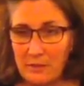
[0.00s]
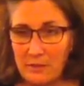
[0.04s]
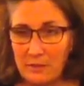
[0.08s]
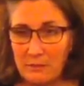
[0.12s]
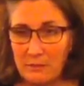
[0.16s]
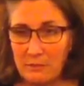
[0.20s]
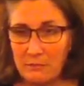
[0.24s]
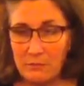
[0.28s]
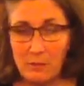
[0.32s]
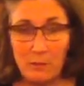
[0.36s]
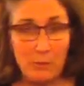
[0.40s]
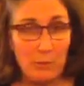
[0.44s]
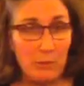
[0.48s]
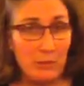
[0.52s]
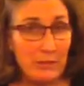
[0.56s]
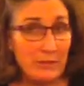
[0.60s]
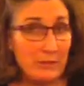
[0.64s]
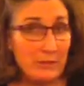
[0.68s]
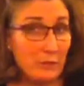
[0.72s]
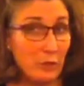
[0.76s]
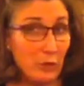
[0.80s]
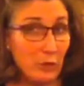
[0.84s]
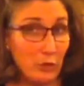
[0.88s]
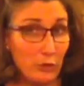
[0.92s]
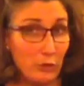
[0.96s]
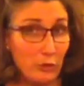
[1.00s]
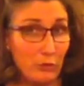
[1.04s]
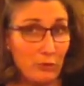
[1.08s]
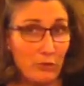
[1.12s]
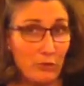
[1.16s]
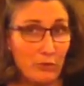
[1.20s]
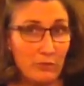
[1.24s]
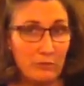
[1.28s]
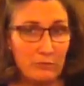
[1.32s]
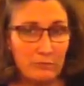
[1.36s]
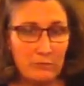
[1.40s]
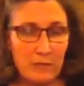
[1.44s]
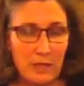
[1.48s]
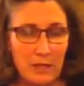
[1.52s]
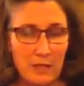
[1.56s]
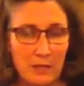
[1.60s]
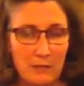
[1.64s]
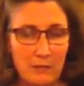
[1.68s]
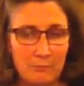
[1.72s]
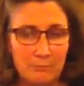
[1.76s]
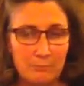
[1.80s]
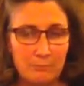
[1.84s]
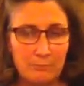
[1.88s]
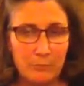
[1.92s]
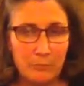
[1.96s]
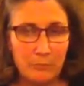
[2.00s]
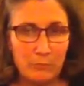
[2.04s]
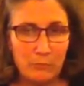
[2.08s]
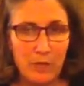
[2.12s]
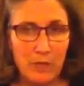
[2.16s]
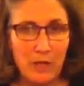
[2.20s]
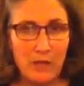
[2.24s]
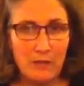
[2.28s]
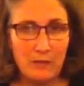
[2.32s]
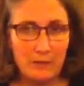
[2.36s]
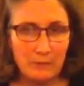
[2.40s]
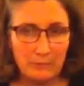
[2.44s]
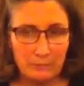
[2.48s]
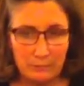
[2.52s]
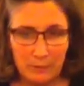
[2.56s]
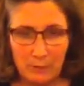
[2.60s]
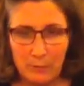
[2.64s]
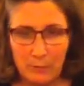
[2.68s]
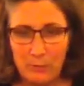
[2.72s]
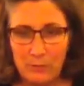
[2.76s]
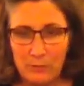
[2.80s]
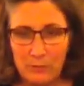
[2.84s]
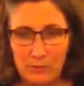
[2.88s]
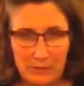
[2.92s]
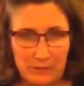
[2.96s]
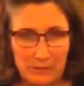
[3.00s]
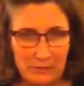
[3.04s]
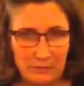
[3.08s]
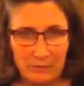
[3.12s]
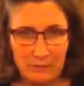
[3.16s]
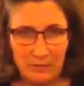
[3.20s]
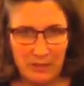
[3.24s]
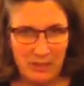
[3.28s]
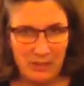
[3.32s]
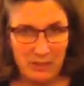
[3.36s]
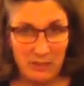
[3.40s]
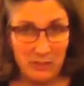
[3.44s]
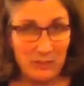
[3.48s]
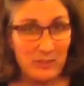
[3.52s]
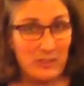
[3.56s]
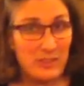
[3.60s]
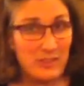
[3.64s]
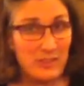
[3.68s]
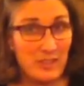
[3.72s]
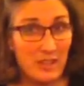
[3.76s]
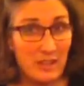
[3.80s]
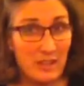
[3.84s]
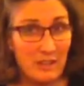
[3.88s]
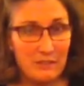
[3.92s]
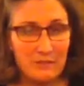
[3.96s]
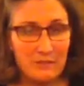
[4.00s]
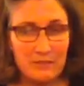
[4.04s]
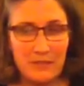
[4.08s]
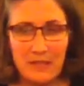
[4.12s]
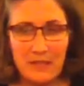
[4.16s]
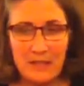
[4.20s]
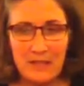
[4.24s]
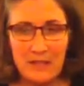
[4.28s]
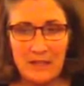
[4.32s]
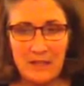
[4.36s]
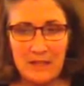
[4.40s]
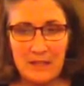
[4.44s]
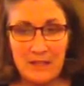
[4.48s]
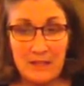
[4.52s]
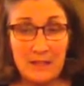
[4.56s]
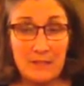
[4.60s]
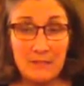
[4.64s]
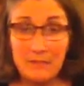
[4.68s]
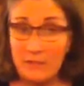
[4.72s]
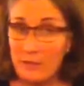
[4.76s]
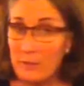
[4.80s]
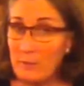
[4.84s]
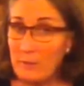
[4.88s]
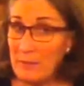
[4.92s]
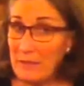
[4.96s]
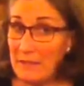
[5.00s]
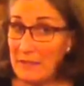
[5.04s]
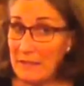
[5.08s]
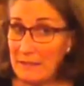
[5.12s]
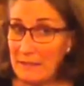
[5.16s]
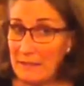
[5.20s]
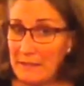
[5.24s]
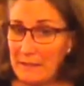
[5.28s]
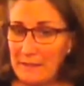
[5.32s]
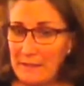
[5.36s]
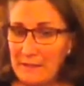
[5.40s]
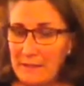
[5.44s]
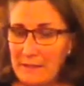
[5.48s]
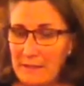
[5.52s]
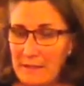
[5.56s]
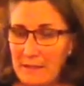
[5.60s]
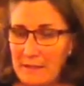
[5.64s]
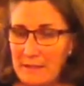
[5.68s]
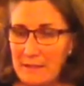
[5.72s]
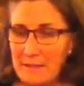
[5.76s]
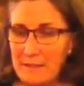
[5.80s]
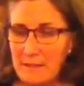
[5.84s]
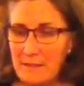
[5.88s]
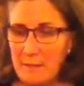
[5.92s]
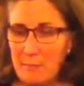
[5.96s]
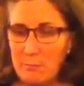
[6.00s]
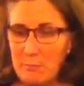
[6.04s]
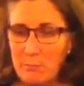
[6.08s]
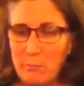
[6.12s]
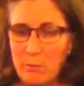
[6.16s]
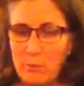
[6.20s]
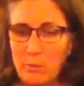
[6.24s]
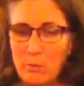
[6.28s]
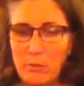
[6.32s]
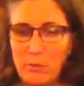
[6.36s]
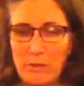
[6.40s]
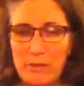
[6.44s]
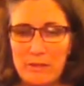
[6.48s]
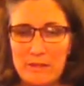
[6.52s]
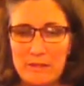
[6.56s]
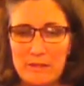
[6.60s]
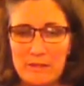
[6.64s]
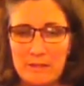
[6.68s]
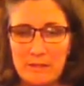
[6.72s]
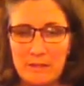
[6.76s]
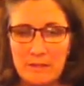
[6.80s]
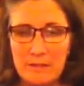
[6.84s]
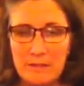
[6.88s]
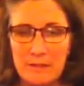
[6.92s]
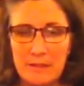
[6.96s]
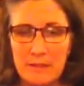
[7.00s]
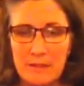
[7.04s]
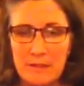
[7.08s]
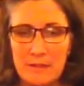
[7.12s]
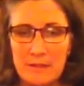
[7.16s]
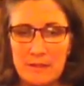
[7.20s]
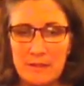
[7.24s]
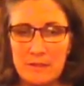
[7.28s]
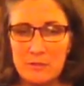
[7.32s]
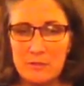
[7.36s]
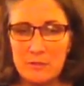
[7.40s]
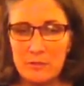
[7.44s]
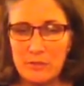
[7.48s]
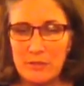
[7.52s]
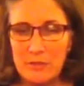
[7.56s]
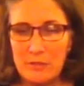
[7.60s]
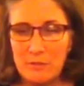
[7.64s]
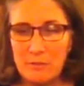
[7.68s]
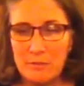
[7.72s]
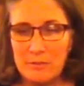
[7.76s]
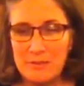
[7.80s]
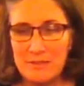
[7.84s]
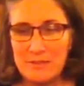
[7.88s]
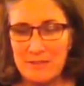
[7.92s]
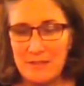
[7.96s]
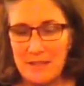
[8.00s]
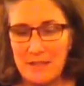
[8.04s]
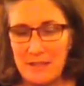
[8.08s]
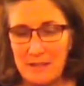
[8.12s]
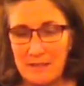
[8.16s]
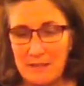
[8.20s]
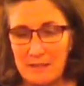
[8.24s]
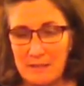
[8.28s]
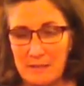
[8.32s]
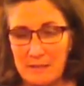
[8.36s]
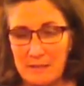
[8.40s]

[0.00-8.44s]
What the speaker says: rubble and earth, rock and rubble and other stuff, in the very beginning. At some point in history, it was then